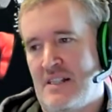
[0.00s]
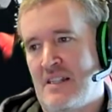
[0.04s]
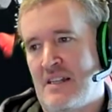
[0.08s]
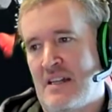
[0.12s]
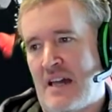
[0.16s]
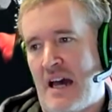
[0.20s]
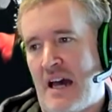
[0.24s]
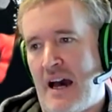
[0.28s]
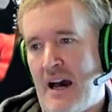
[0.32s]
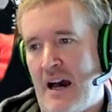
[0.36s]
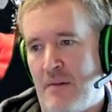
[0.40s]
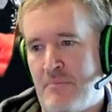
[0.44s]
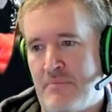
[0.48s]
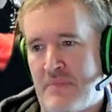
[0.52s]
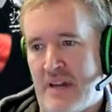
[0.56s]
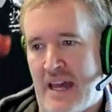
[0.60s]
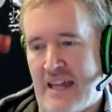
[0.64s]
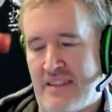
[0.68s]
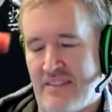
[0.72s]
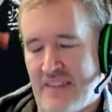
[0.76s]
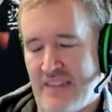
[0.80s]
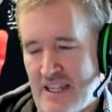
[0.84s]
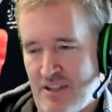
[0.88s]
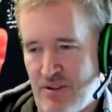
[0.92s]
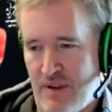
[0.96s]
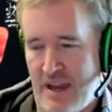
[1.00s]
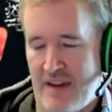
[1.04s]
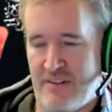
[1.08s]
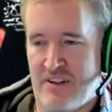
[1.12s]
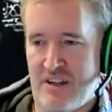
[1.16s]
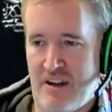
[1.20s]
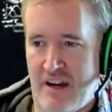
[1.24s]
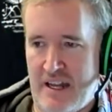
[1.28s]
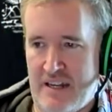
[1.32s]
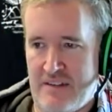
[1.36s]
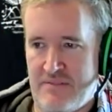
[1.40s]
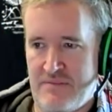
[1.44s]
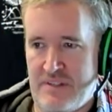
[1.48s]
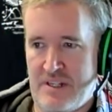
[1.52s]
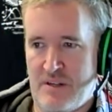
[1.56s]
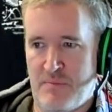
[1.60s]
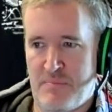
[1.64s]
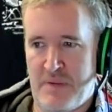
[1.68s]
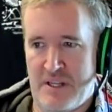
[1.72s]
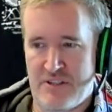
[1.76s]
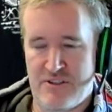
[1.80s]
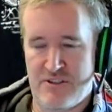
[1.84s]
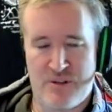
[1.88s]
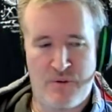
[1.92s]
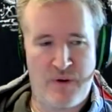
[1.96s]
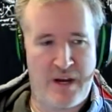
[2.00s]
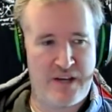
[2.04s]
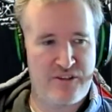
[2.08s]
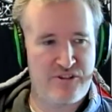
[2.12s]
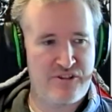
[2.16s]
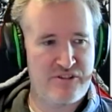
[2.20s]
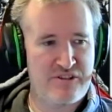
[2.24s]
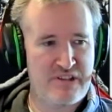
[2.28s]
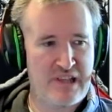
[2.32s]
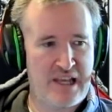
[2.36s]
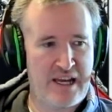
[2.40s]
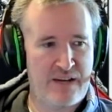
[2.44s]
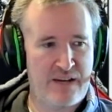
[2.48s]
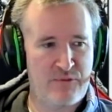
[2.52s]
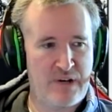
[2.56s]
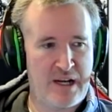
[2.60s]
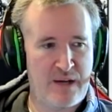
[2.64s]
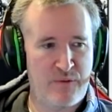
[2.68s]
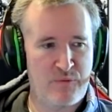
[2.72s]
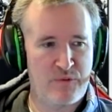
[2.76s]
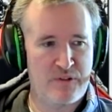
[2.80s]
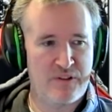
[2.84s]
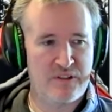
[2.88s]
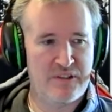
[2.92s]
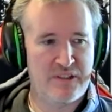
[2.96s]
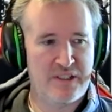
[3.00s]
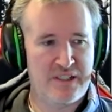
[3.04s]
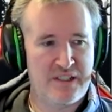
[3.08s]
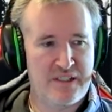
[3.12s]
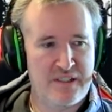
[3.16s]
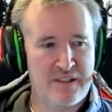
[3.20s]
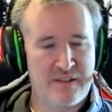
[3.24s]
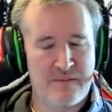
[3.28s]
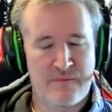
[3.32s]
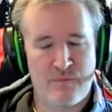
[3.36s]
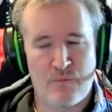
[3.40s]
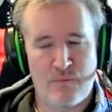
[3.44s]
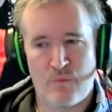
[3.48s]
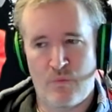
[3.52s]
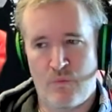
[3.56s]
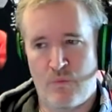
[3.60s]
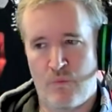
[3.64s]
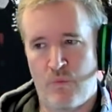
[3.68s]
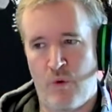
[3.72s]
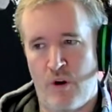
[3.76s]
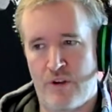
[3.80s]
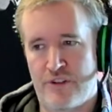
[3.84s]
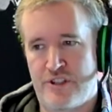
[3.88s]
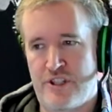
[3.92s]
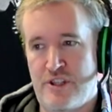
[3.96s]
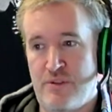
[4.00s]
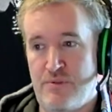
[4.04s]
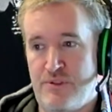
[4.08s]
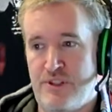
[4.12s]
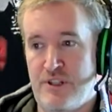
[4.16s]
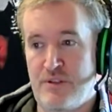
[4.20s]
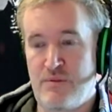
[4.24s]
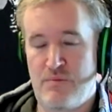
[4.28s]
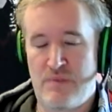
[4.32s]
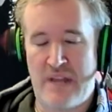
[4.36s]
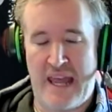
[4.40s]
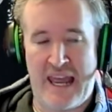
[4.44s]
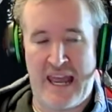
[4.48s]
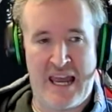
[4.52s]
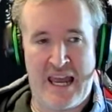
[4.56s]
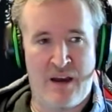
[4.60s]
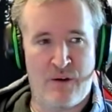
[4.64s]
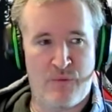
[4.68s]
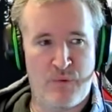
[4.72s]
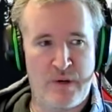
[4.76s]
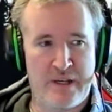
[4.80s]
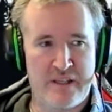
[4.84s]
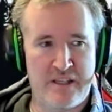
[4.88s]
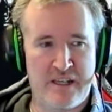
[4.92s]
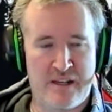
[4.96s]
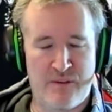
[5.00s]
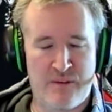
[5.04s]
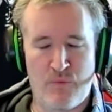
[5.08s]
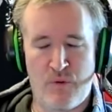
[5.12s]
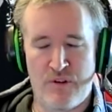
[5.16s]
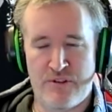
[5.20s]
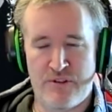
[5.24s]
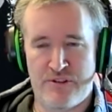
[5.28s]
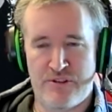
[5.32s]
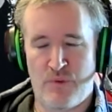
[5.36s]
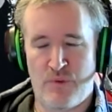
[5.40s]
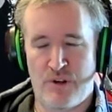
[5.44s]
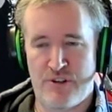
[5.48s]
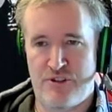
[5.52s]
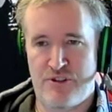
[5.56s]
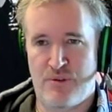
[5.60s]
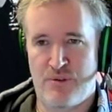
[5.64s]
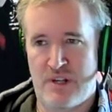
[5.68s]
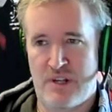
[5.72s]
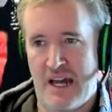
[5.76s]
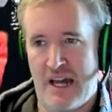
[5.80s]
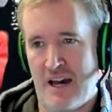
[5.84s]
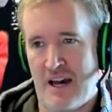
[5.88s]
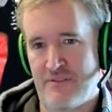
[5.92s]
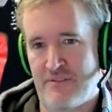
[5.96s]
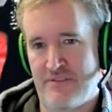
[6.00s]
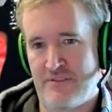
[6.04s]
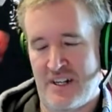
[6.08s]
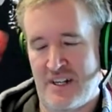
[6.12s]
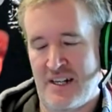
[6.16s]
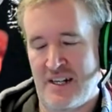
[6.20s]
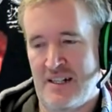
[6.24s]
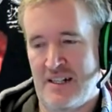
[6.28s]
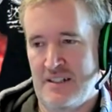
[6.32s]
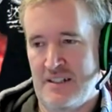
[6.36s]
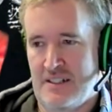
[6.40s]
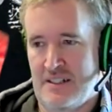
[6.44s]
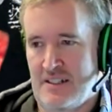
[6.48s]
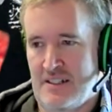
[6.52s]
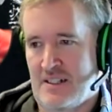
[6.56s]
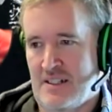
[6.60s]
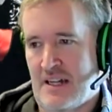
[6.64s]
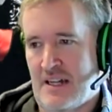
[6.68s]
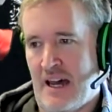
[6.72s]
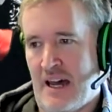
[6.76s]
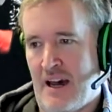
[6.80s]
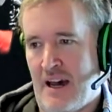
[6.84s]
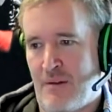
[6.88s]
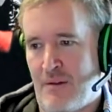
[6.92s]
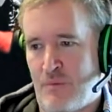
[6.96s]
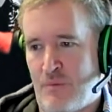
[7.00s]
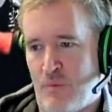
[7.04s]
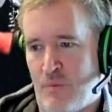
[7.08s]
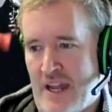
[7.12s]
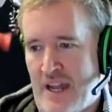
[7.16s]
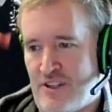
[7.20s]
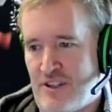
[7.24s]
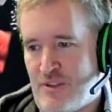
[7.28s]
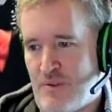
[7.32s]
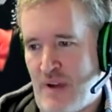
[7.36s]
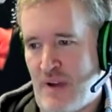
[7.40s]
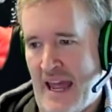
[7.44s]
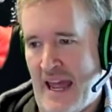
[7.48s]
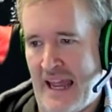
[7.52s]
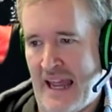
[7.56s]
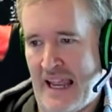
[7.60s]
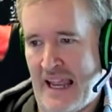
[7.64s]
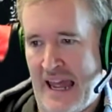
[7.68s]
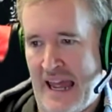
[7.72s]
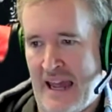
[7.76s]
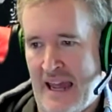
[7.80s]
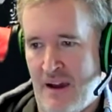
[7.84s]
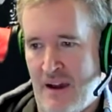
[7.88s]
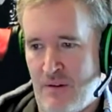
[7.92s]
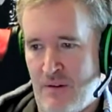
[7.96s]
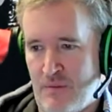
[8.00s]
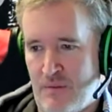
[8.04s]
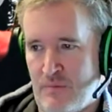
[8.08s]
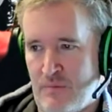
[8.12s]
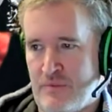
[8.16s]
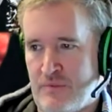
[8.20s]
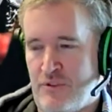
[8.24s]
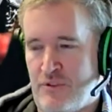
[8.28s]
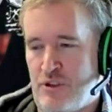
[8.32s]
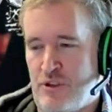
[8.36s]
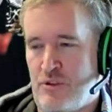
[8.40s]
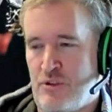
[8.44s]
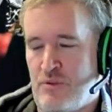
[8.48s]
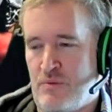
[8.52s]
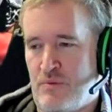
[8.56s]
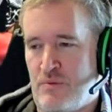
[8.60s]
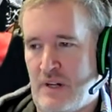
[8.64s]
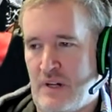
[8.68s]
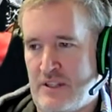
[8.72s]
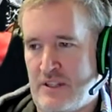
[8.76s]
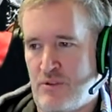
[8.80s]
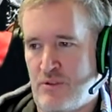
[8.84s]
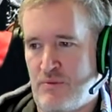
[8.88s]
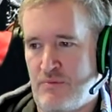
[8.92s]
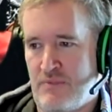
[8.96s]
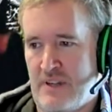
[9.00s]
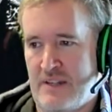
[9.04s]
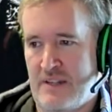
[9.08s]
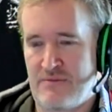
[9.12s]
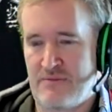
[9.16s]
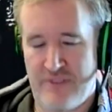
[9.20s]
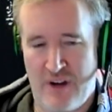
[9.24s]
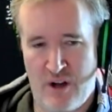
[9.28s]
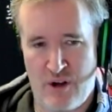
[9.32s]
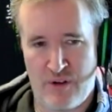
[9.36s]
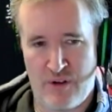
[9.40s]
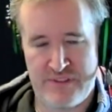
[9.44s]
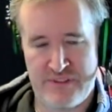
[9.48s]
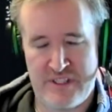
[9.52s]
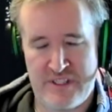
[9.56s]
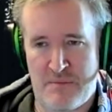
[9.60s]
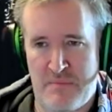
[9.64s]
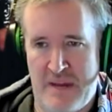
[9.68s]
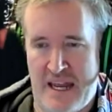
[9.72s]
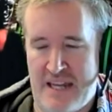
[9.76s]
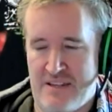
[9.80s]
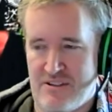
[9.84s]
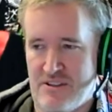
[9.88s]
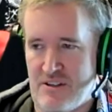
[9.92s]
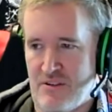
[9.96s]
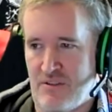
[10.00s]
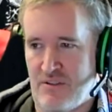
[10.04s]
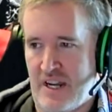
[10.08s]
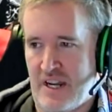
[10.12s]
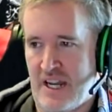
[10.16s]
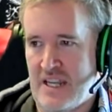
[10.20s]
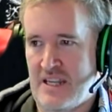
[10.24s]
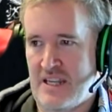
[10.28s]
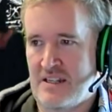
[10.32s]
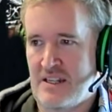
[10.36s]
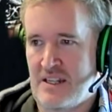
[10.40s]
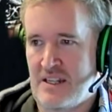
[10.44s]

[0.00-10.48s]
And then you have a kind of bunch of questions like, right, well, what do you do now? What's your cover? Where do you hang out? Are you involved in the masquerade?